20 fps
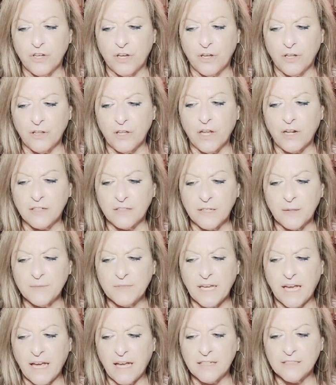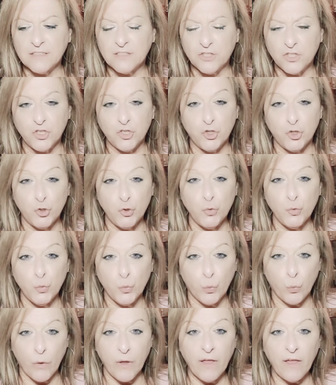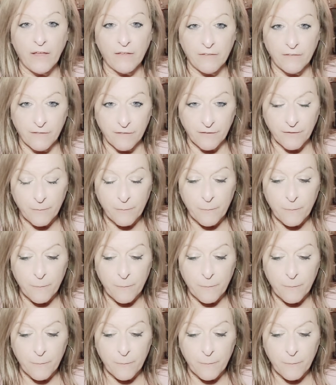of times has to do with